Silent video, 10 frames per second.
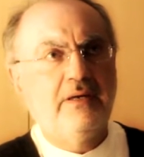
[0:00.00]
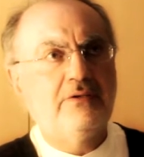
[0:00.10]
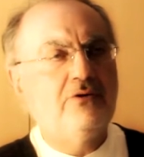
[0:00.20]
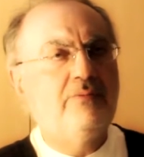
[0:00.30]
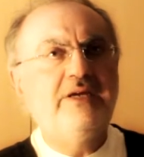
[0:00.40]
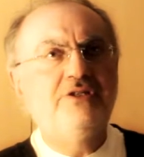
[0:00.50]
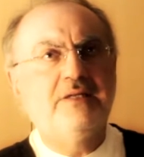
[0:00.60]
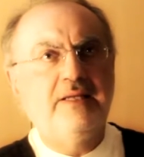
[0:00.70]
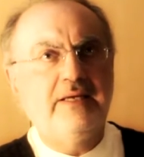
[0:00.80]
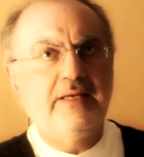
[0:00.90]
to
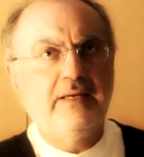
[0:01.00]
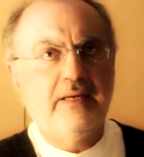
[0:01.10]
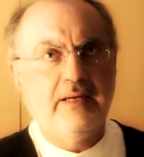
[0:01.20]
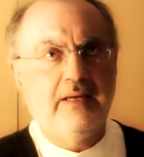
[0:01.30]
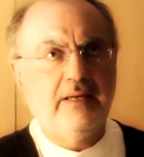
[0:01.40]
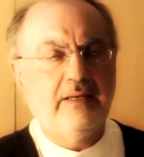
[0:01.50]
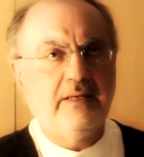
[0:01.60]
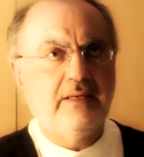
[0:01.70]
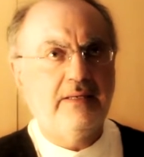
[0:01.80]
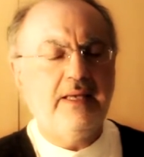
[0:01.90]
immediately
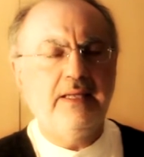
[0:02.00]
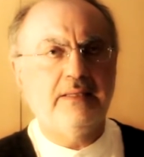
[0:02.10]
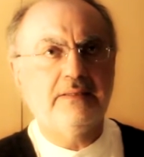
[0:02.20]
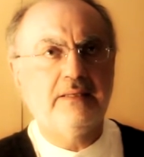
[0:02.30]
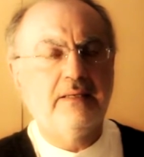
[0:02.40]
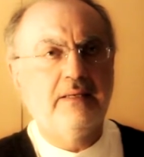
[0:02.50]
yield.